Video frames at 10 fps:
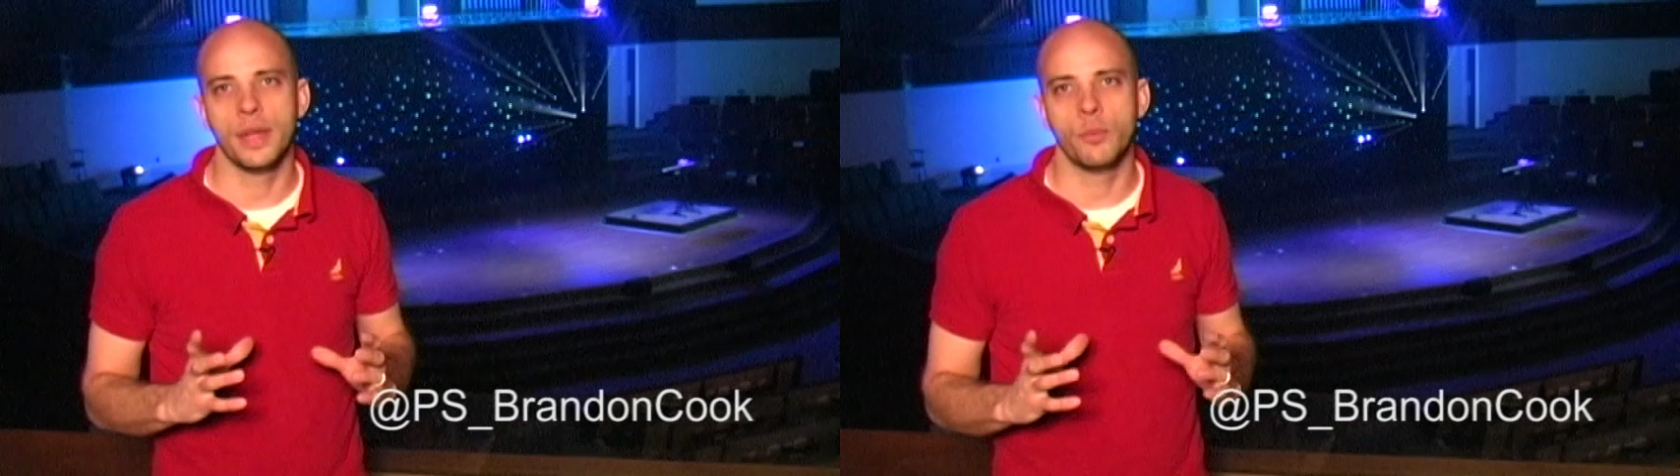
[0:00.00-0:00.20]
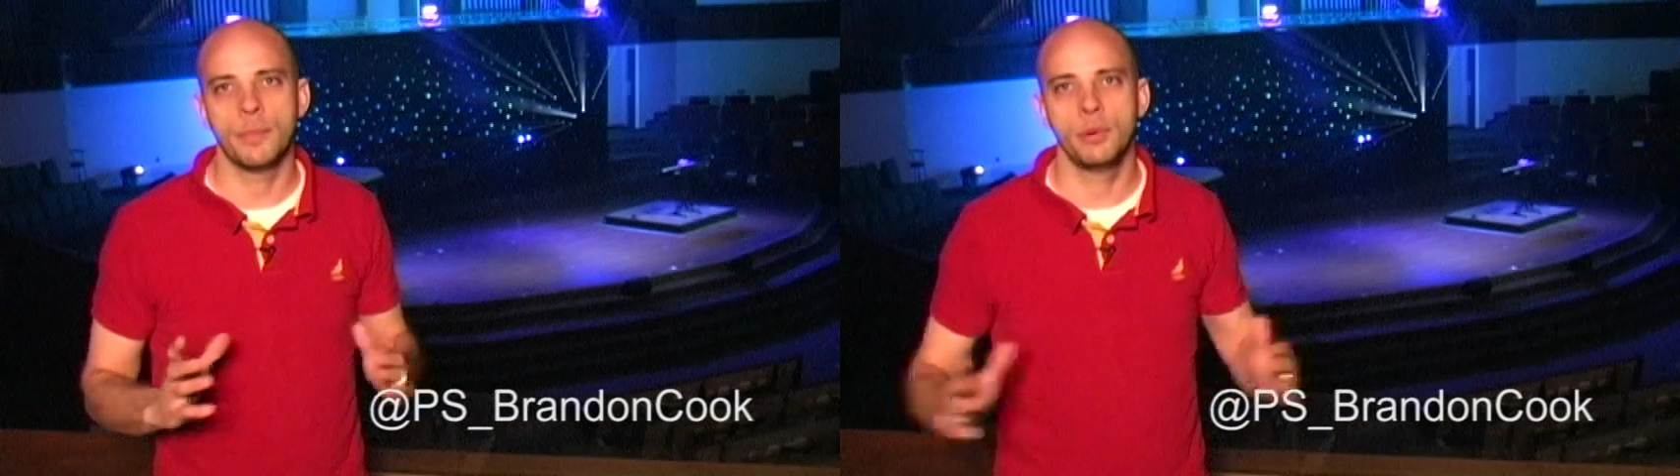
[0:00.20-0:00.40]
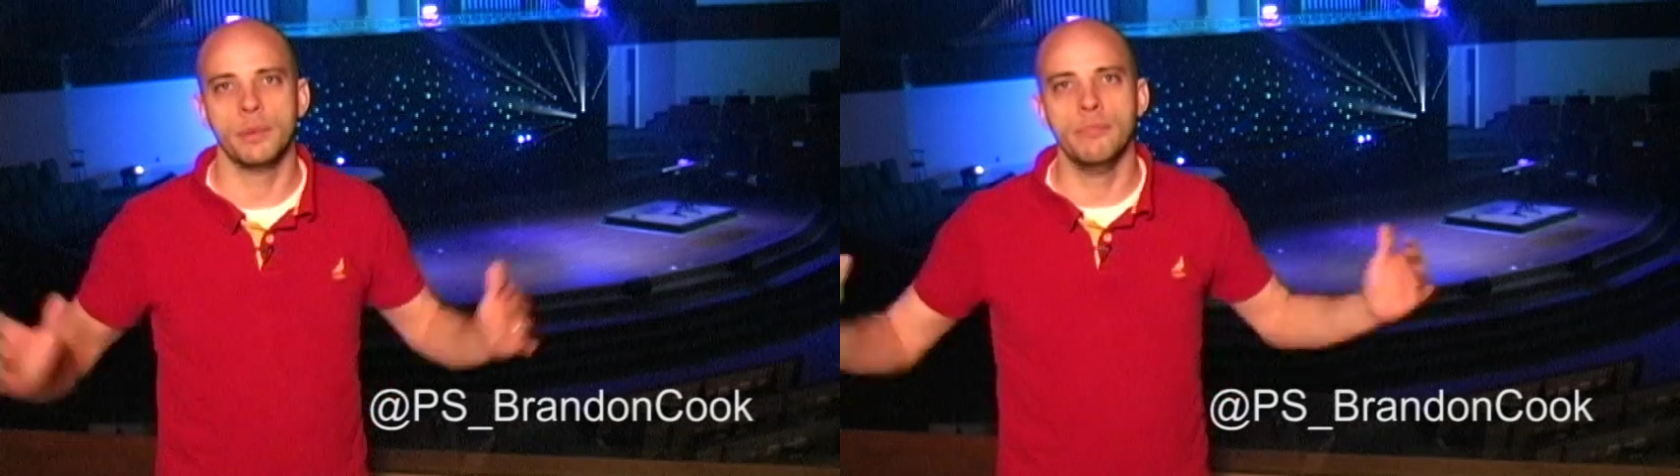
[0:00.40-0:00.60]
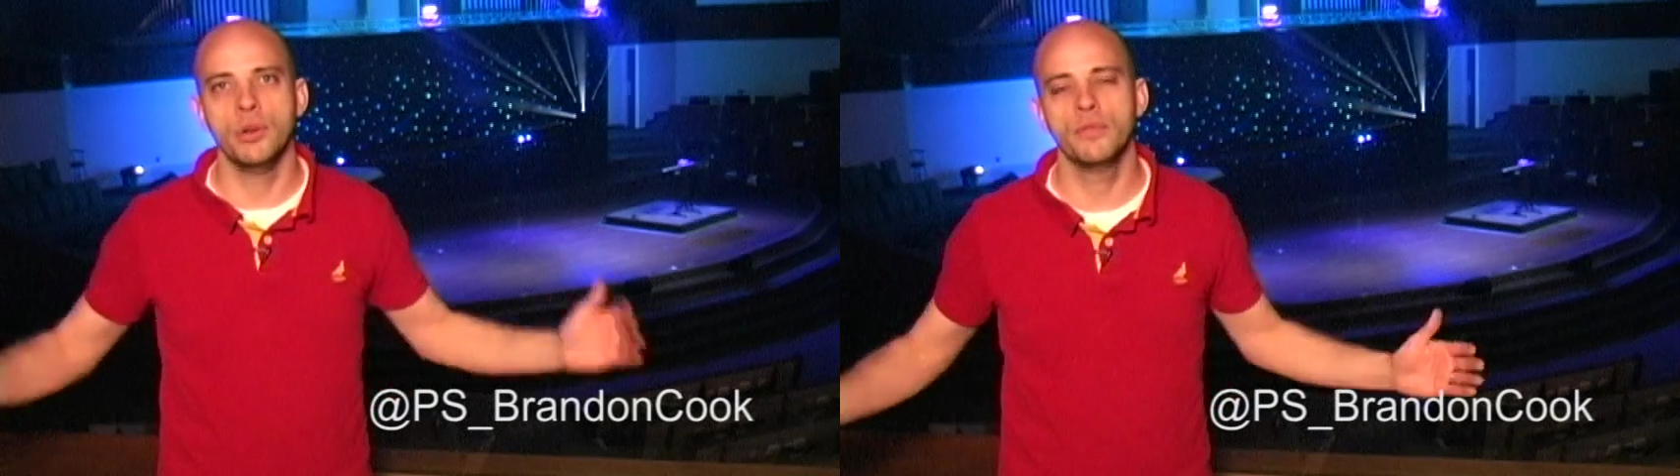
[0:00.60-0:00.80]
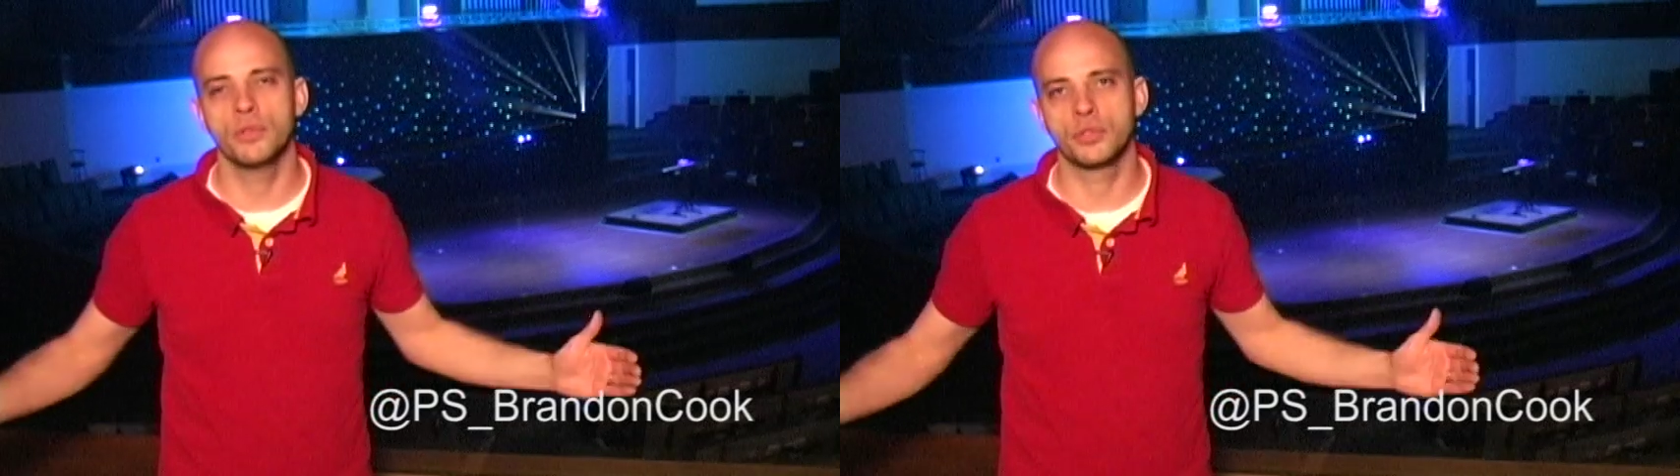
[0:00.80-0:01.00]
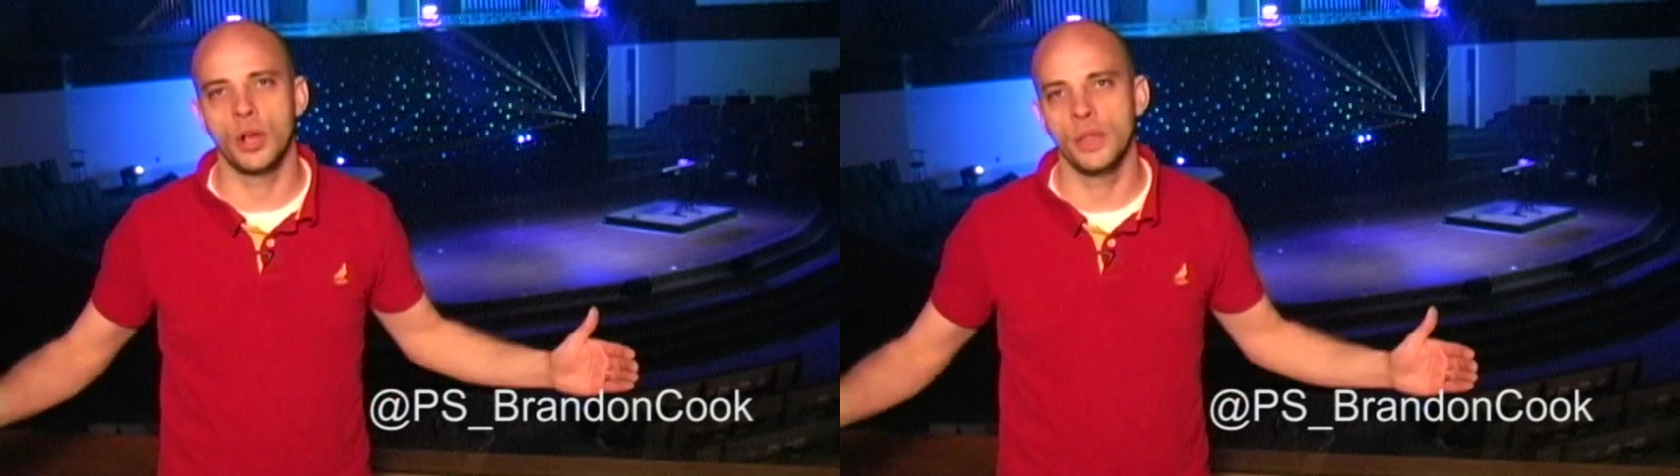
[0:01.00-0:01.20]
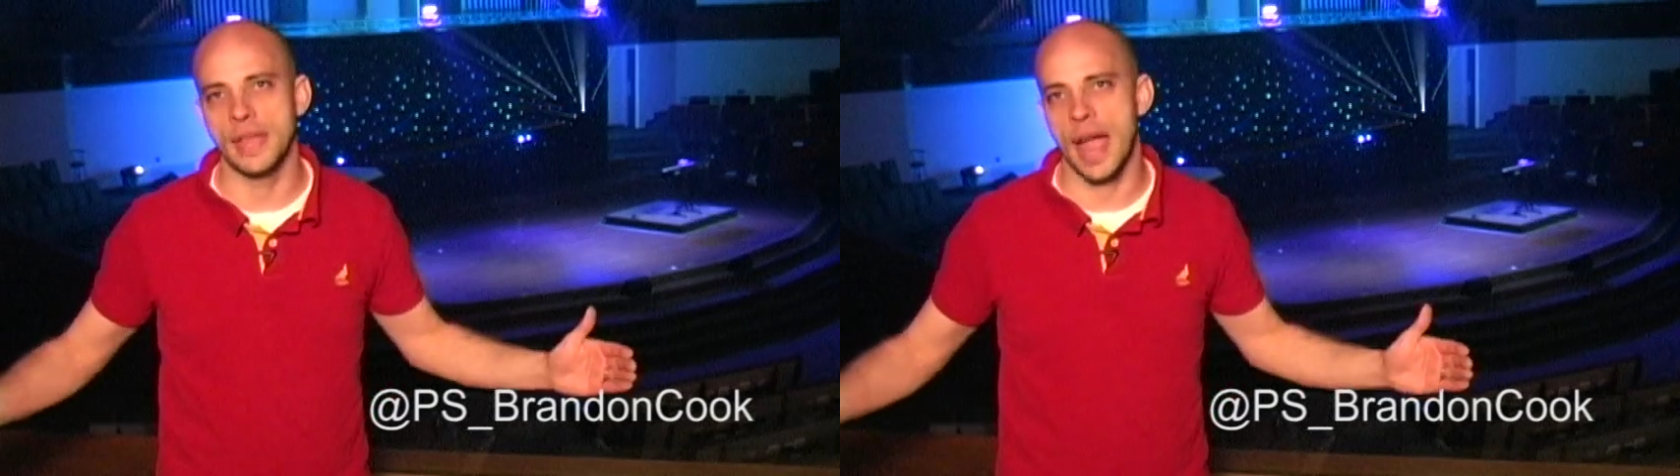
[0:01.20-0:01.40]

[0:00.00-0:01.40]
we put movers on the